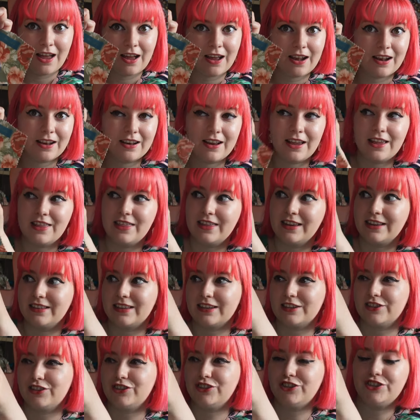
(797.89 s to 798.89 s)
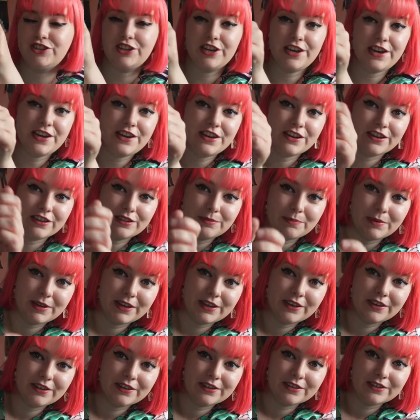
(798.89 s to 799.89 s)
And I think that's genius,
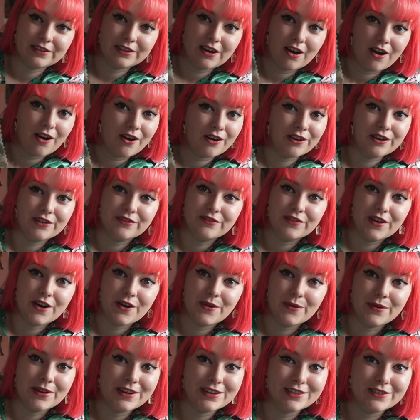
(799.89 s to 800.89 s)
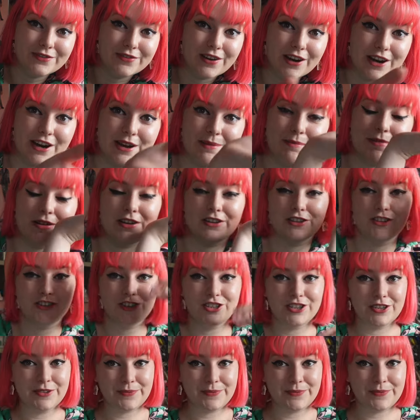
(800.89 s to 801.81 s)
because Art Nouveau is very much